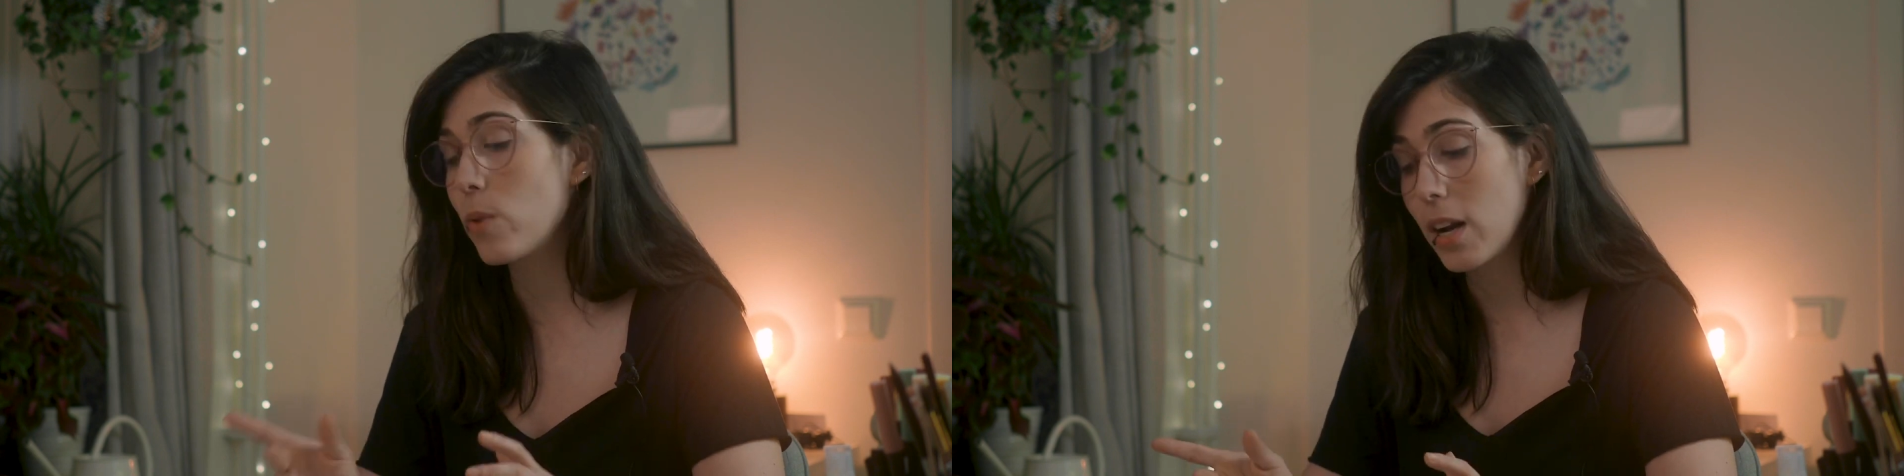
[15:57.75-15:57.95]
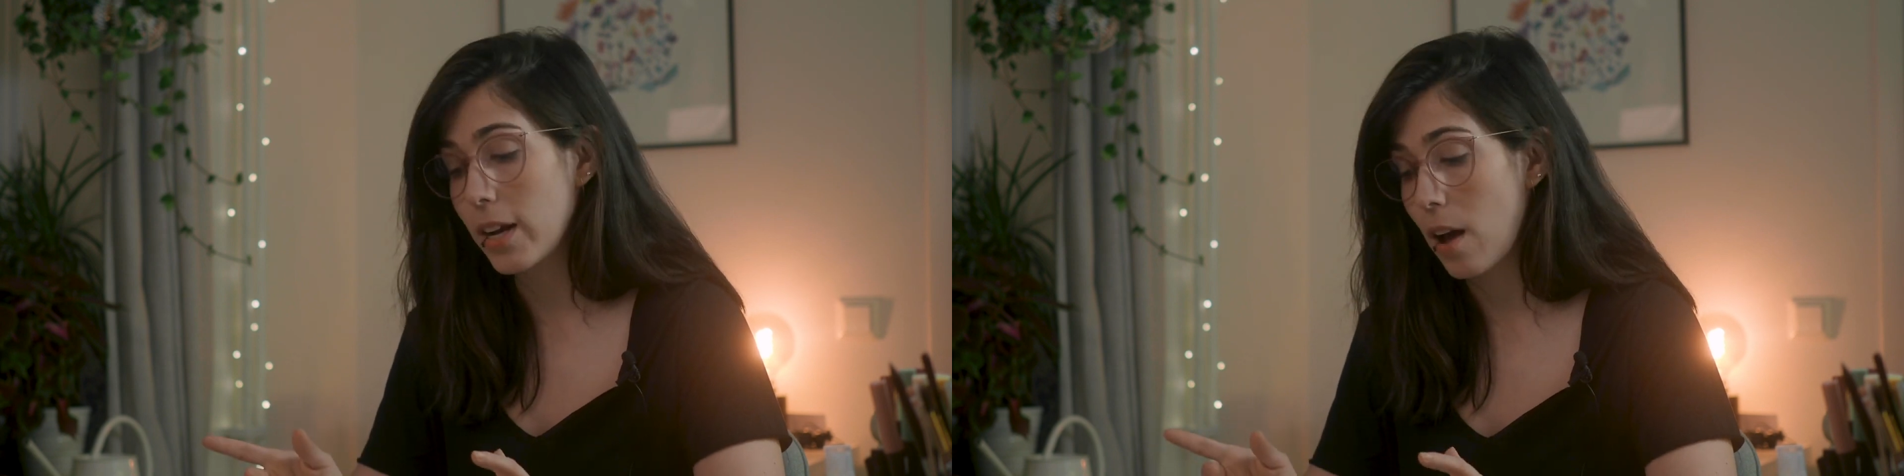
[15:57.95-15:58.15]

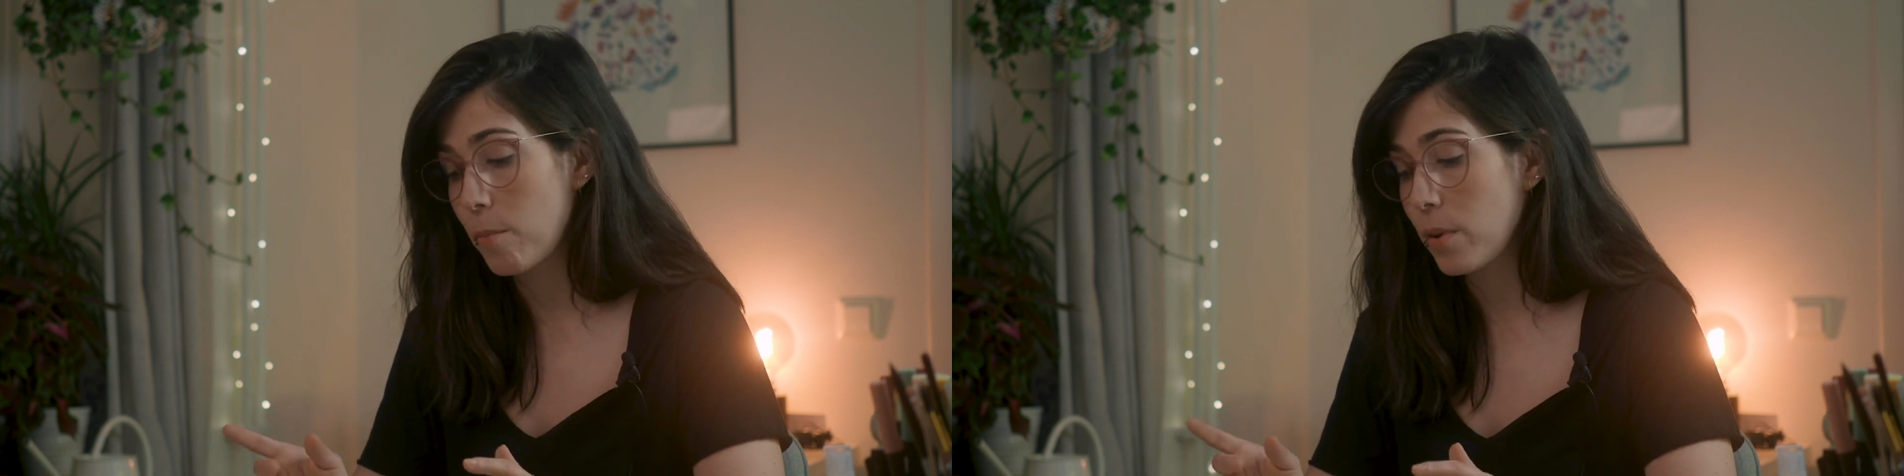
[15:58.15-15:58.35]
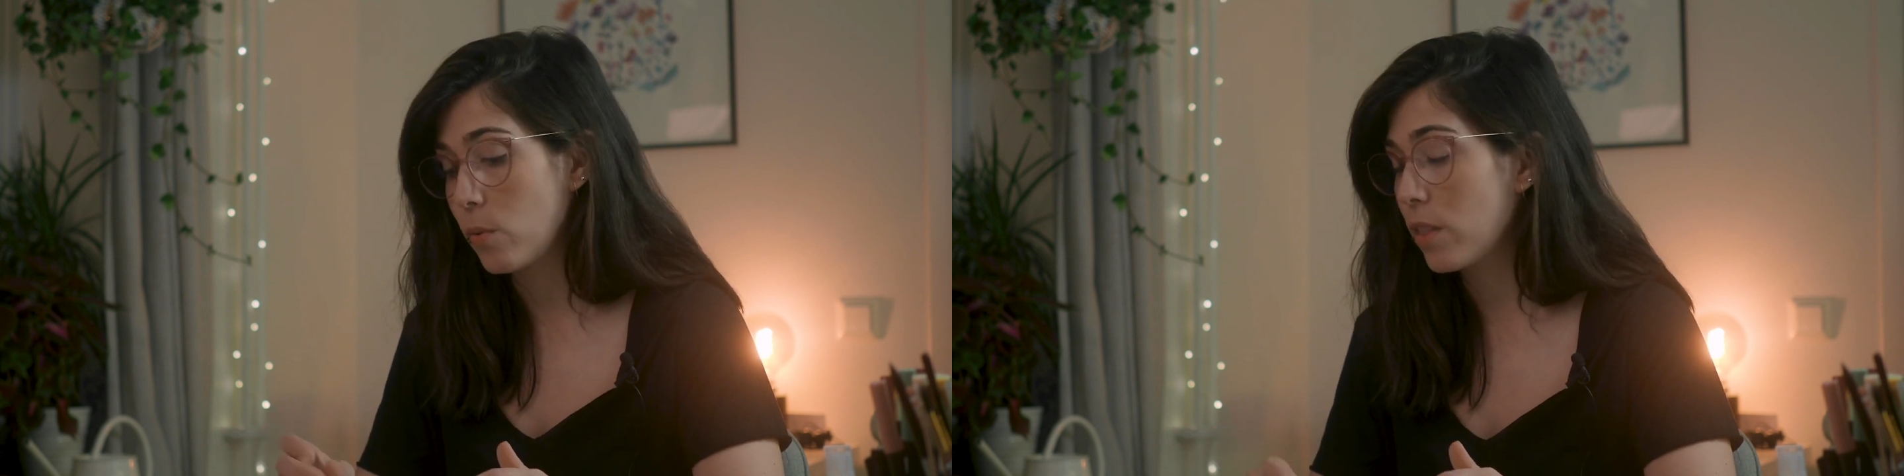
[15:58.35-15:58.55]
really
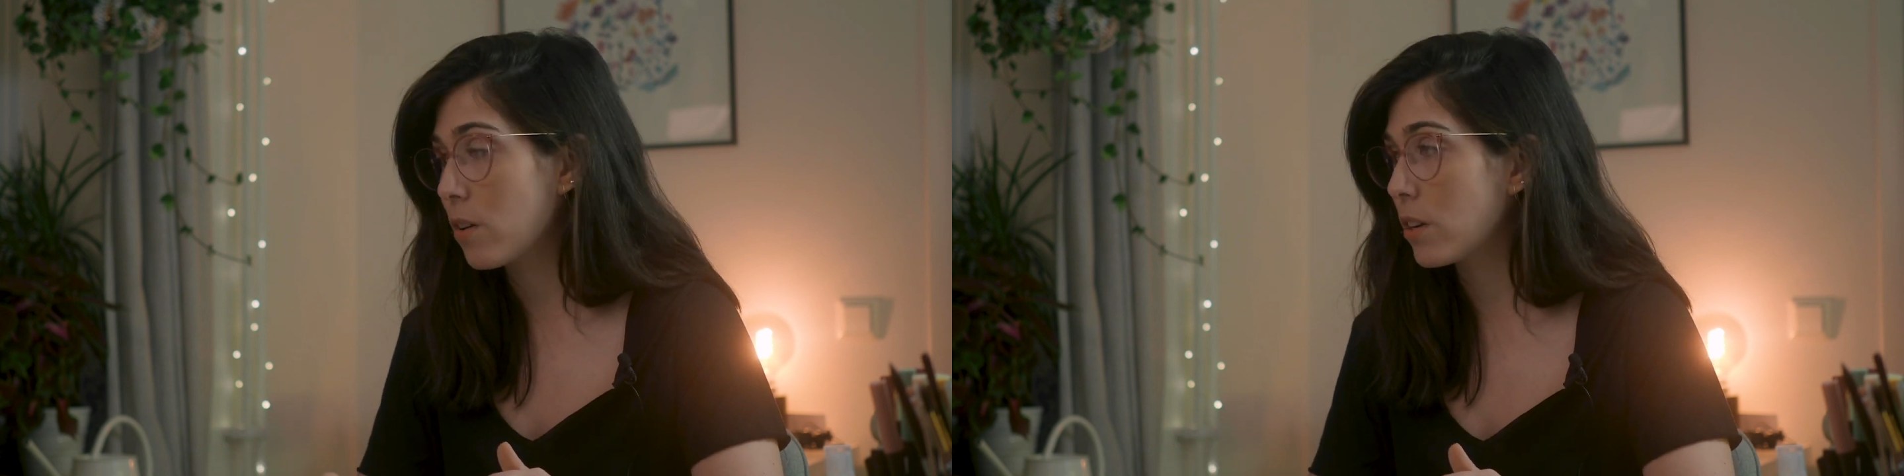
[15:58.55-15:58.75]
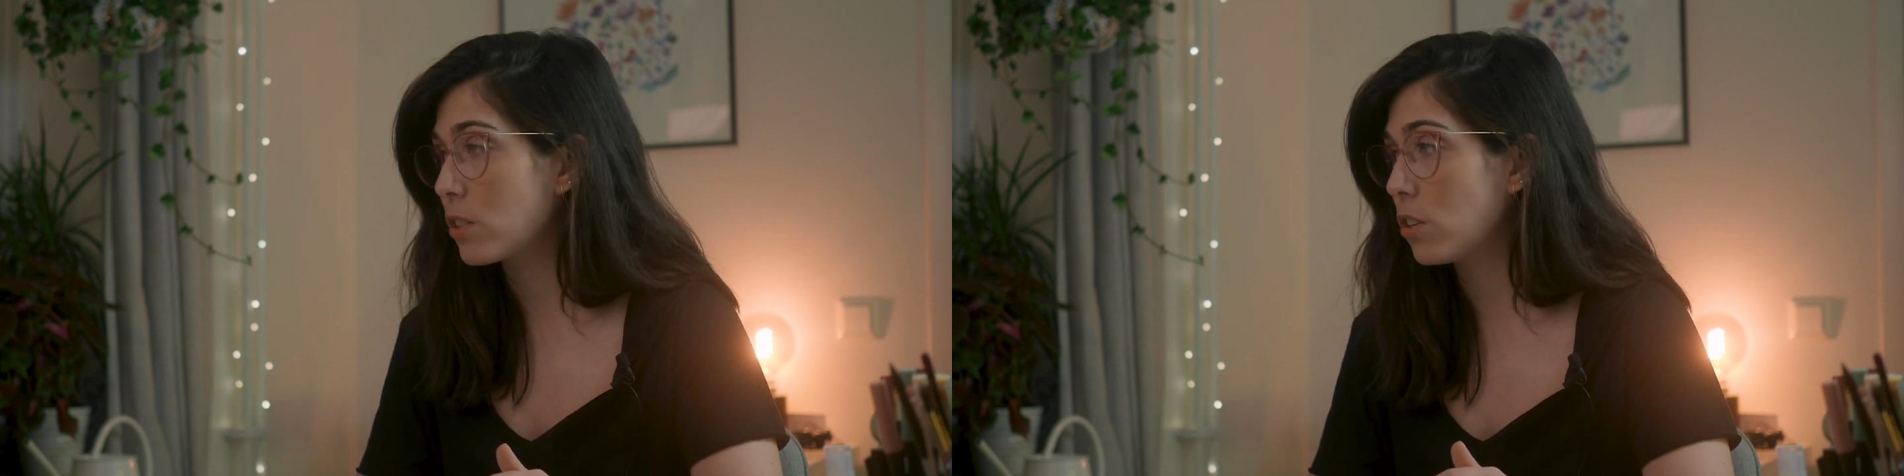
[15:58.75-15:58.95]
happy with
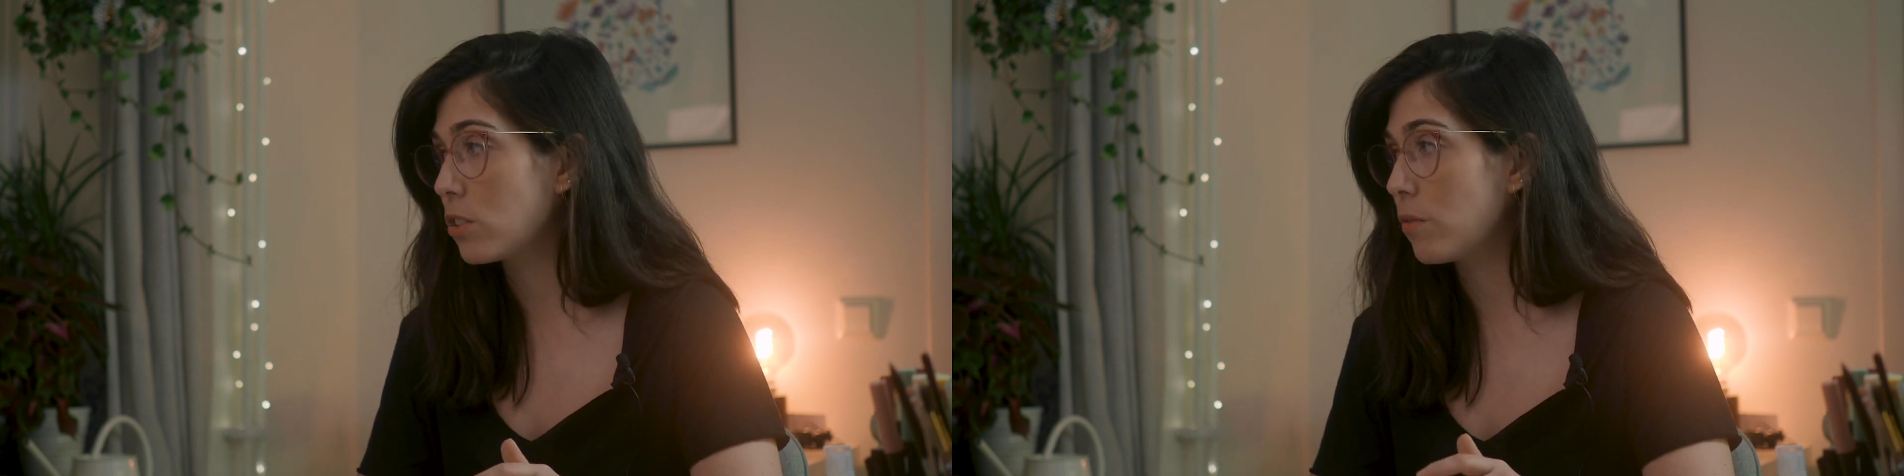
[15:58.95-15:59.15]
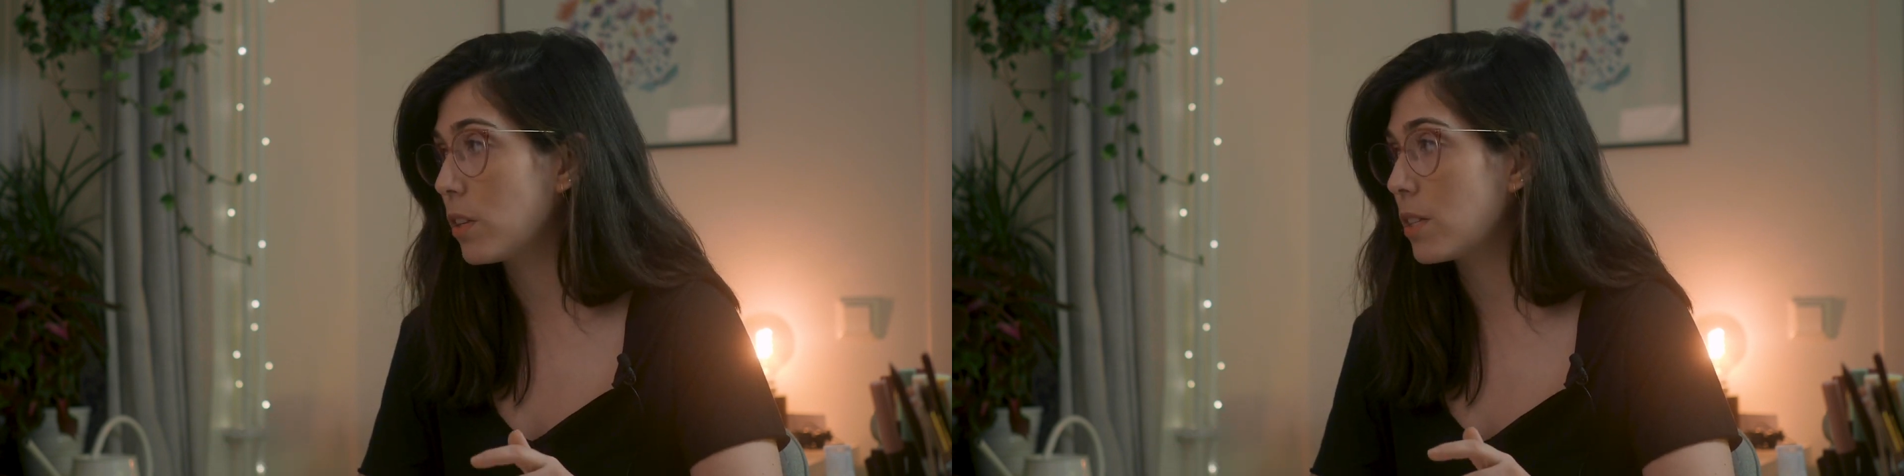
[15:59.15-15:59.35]
the results of